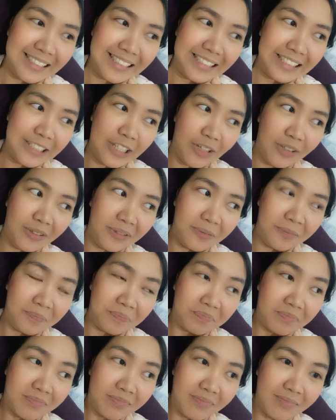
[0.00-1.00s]
So
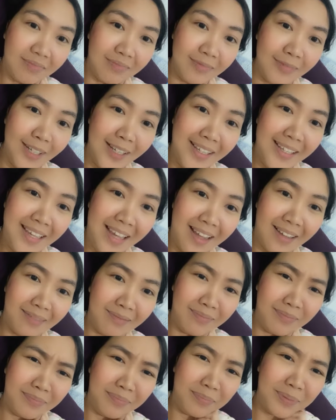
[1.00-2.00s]
yeah,
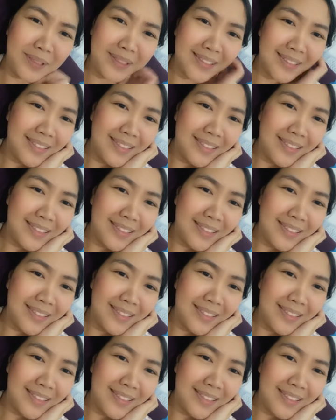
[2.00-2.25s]
but